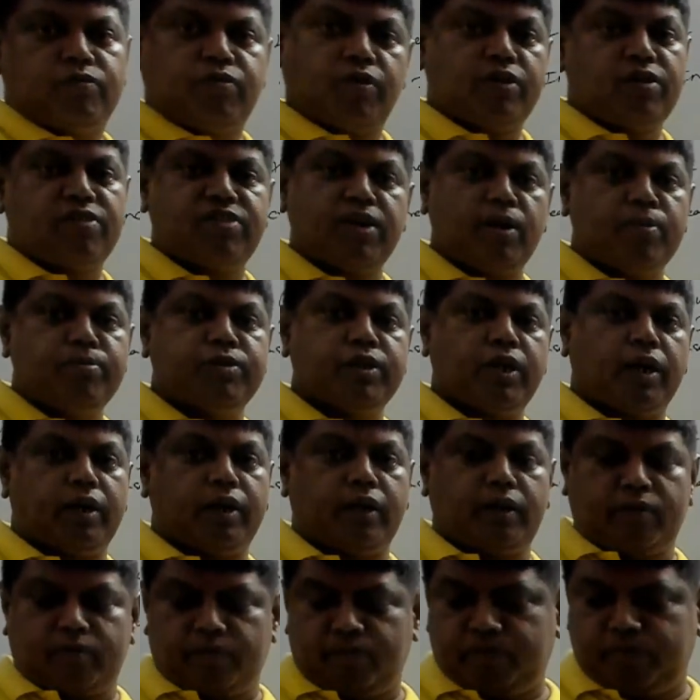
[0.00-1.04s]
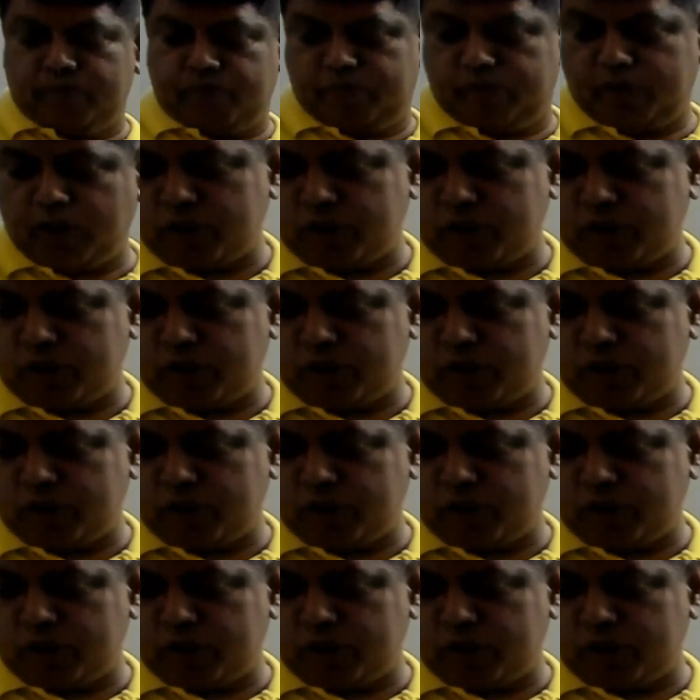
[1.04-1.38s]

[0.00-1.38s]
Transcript: the same journey. That's